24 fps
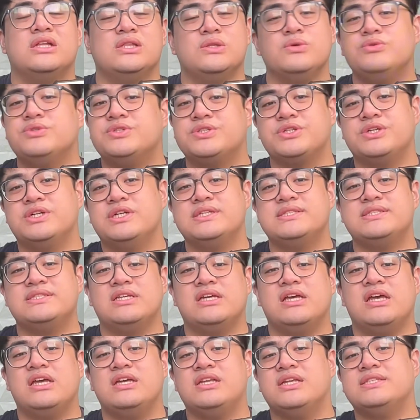the
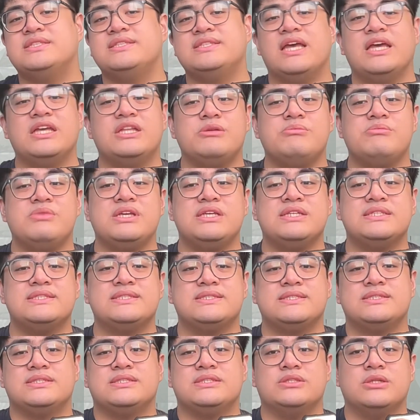losers and its
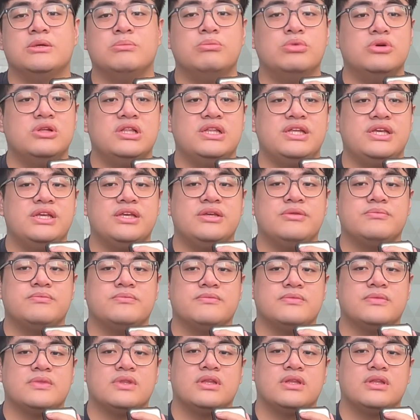enemies the bully.